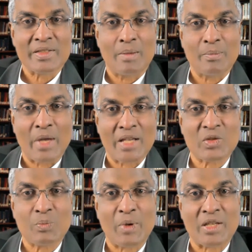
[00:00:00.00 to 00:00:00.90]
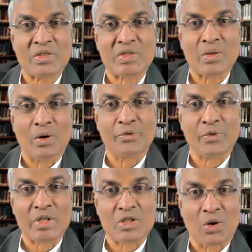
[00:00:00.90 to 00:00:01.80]
some aspects
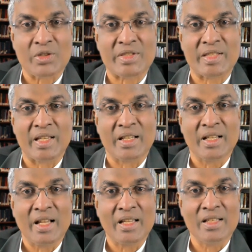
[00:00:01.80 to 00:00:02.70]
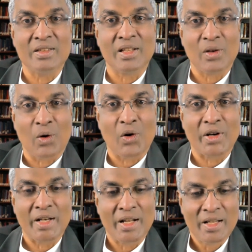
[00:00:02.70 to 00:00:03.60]
of rejoicing in the
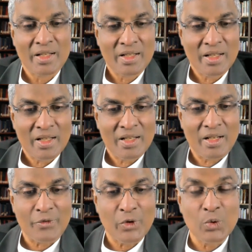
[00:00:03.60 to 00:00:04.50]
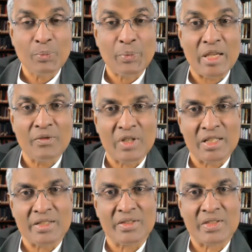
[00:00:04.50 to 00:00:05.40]
Lord. A few P
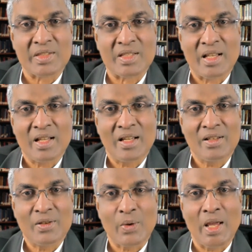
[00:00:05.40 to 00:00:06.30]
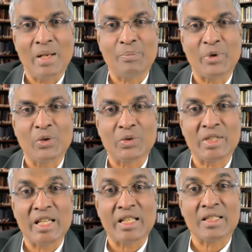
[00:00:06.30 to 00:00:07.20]
words to help you
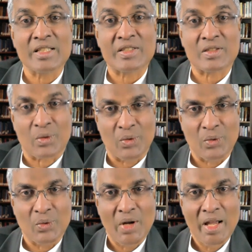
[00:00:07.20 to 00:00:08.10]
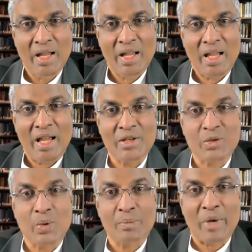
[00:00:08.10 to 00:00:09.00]
think this through and
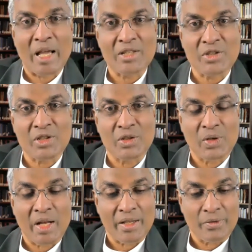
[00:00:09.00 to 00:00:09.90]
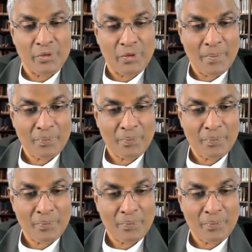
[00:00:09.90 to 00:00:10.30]
to apply it to your life.